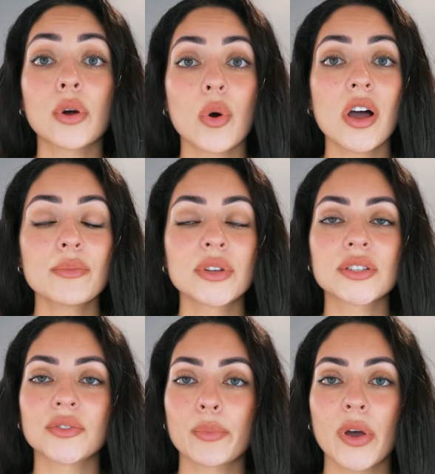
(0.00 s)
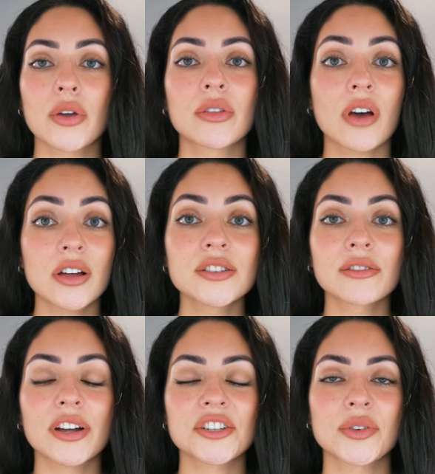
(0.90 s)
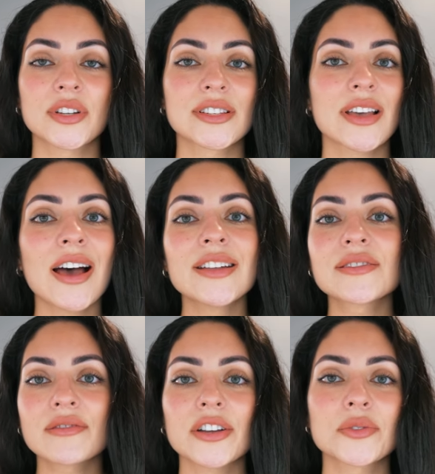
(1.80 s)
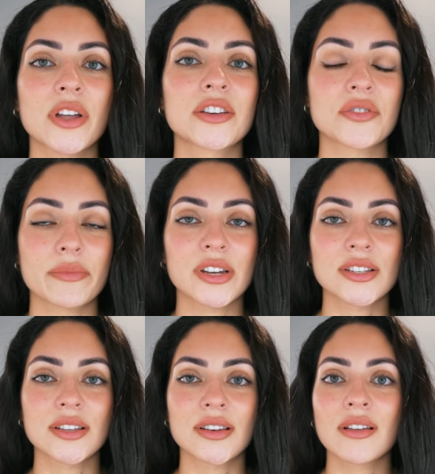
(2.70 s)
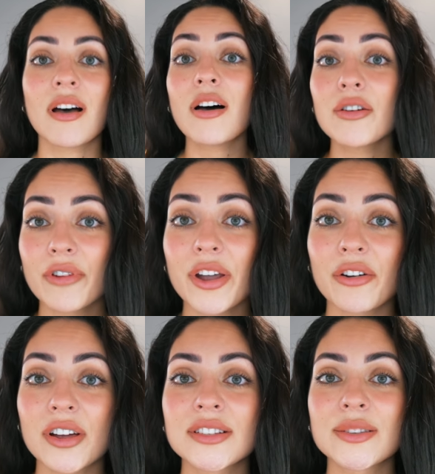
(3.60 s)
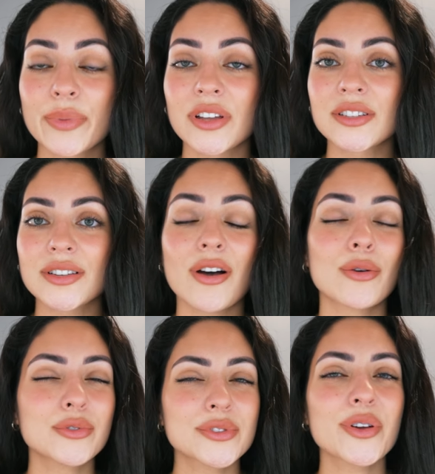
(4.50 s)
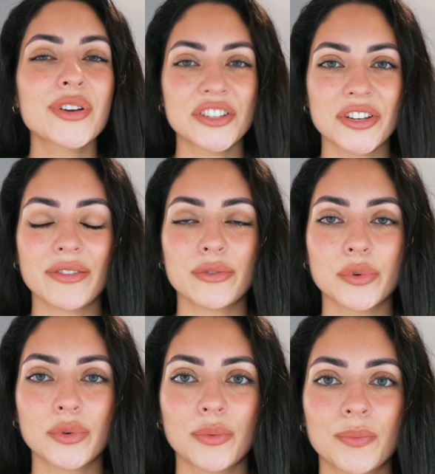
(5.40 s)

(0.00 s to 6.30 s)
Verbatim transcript: requirements for both undergraduate and graduate entry medicine are rigorous but are also achievable.